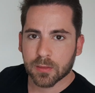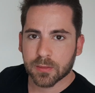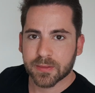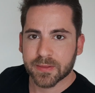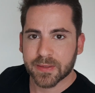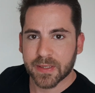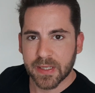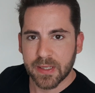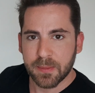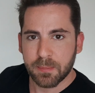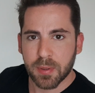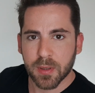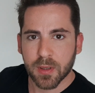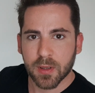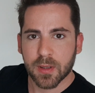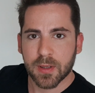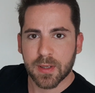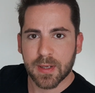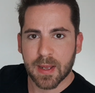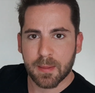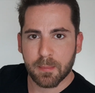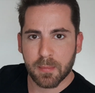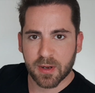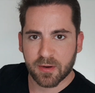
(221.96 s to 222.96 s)
Tip
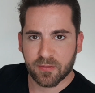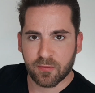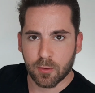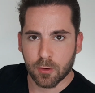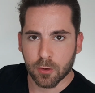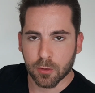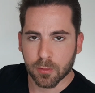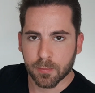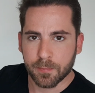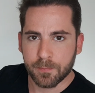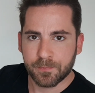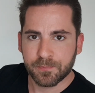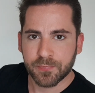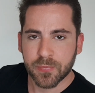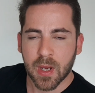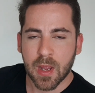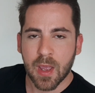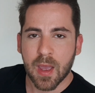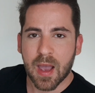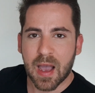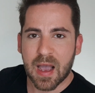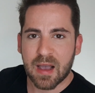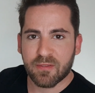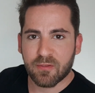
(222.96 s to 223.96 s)
number 4.
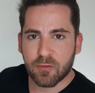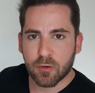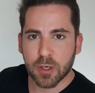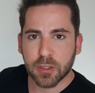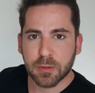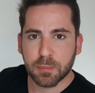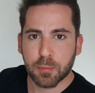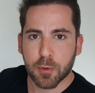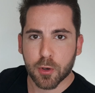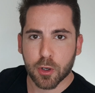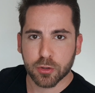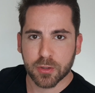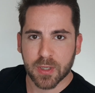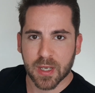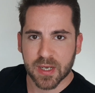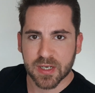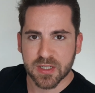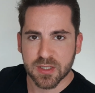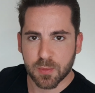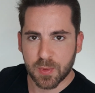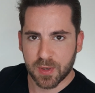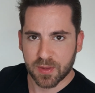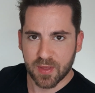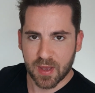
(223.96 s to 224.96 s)
Avoid
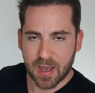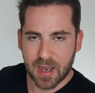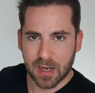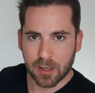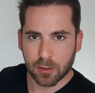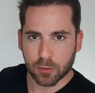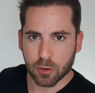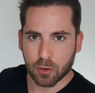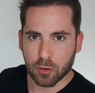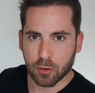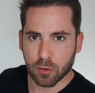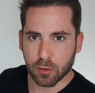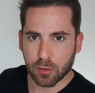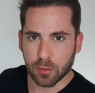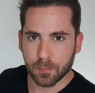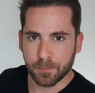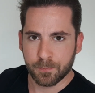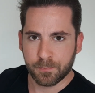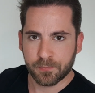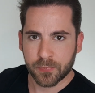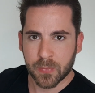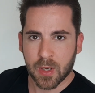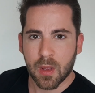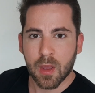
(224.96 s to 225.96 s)
products with alcohol.
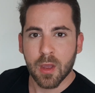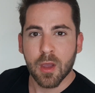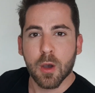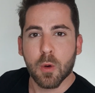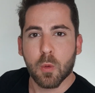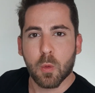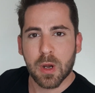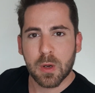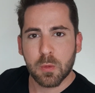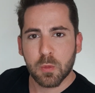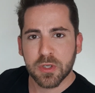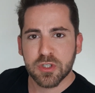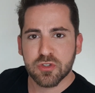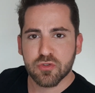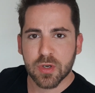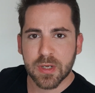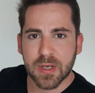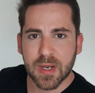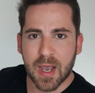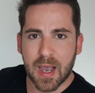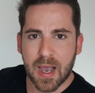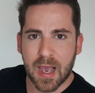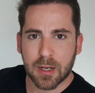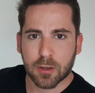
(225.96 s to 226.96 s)
When we
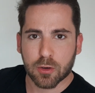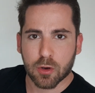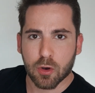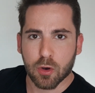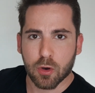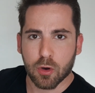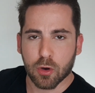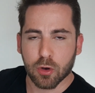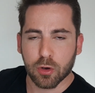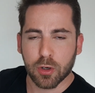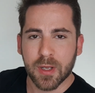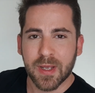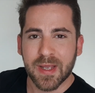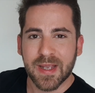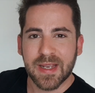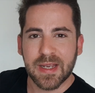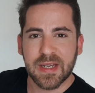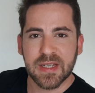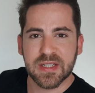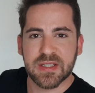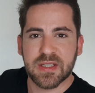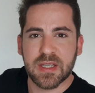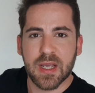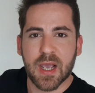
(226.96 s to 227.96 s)
drink alcohol,
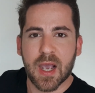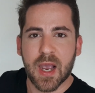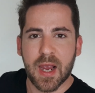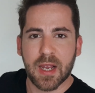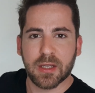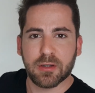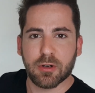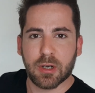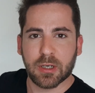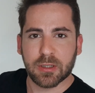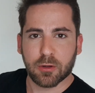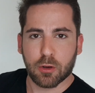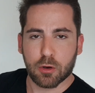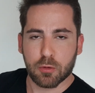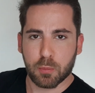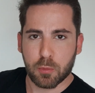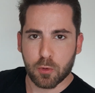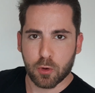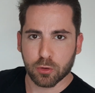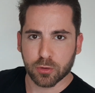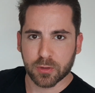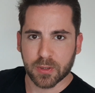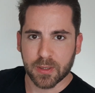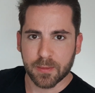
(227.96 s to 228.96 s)
it dehydrates our
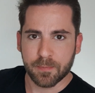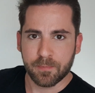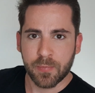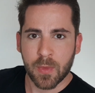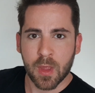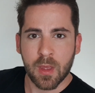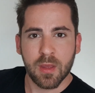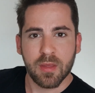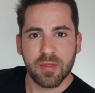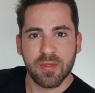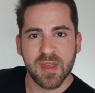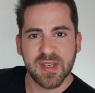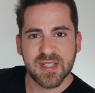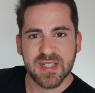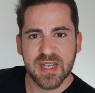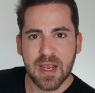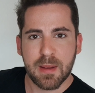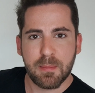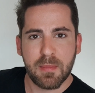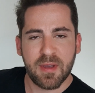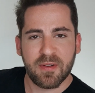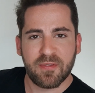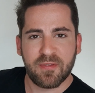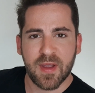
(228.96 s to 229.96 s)
body. The
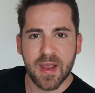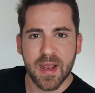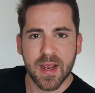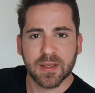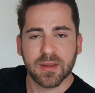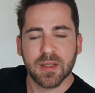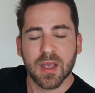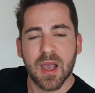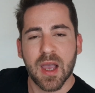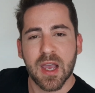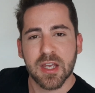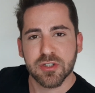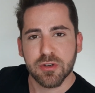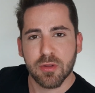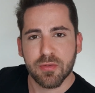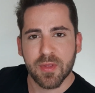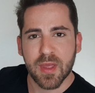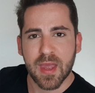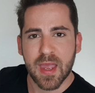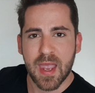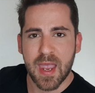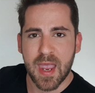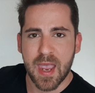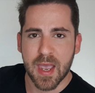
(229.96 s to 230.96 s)
same effect has on the
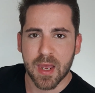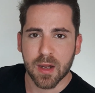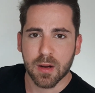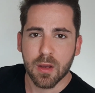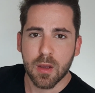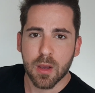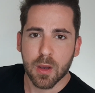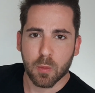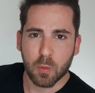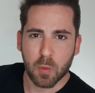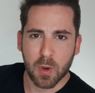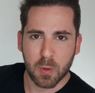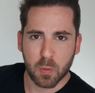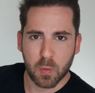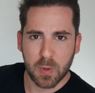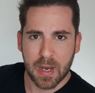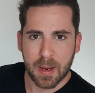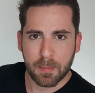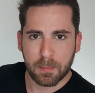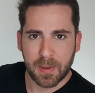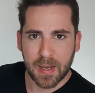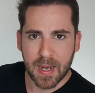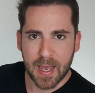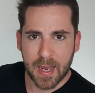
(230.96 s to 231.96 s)
hair when we
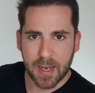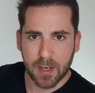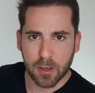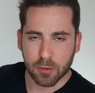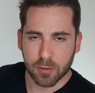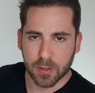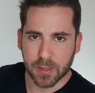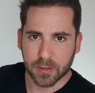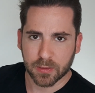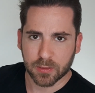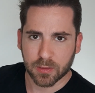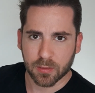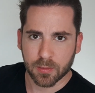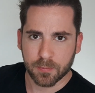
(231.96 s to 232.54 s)
apply on it.